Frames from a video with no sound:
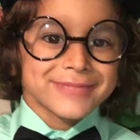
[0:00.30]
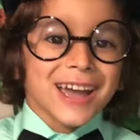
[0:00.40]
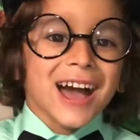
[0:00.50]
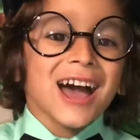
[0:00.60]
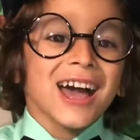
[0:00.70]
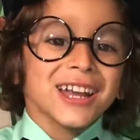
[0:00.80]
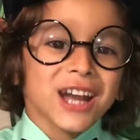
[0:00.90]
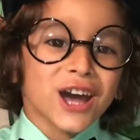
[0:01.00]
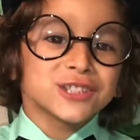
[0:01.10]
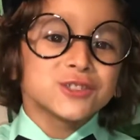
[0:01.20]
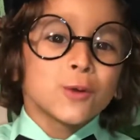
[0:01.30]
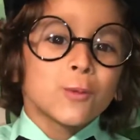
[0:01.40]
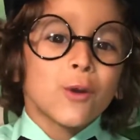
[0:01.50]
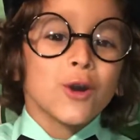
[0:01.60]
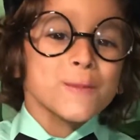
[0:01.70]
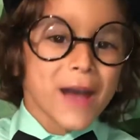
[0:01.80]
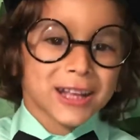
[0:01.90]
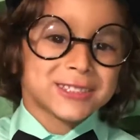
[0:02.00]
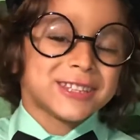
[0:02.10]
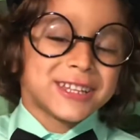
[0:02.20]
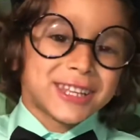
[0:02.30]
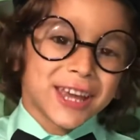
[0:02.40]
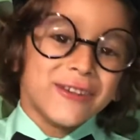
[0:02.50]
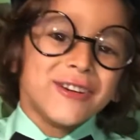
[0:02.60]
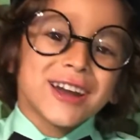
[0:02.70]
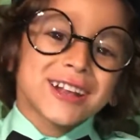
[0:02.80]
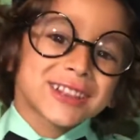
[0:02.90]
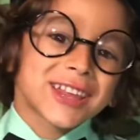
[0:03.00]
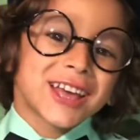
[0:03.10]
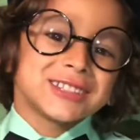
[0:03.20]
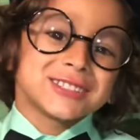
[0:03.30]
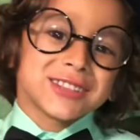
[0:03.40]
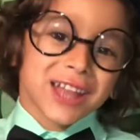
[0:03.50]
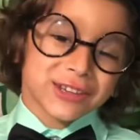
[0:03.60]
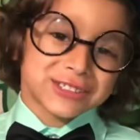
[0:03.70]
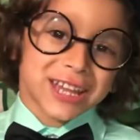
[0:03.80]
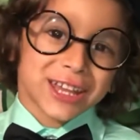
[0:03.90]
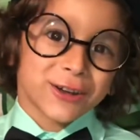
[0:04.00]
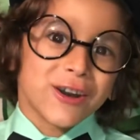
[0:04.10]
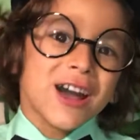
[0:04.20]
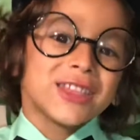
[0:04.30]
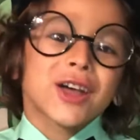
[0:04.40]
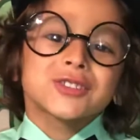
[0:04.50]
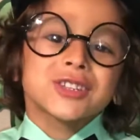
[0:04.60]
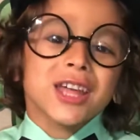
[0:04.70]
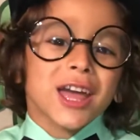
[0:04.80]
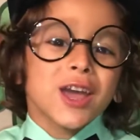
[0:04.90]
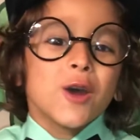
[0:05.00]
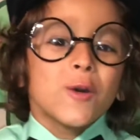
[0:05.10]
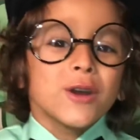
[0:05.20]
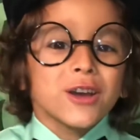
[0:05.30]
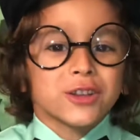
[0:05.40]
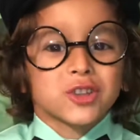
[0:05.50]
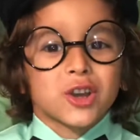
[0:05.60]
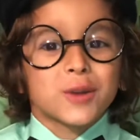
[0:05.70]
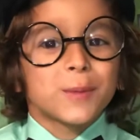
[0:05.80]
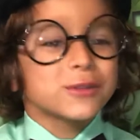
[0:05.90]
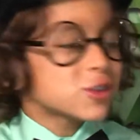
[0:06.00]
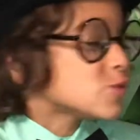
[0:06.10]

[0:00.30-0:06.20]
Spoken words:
Hi guys, welcome back to Garrett Clay's Life Channel. Now today, we are talking about the